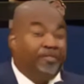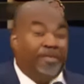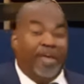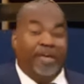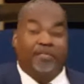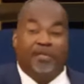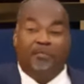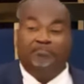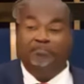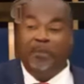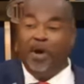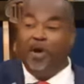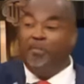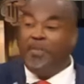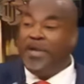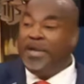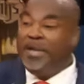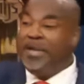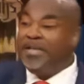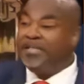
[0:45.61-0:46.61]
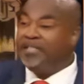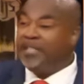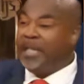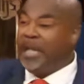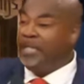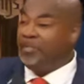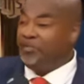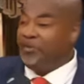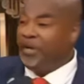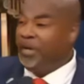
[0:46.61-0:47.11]
if there's a movement in this
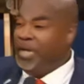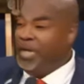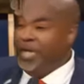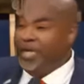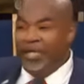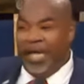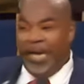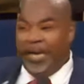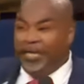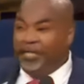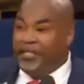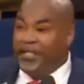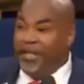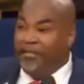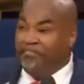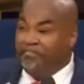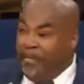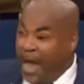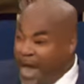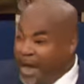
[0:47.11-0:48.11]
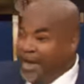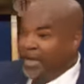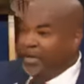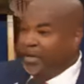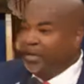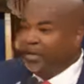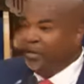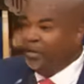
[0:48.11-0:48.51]
country that is demonic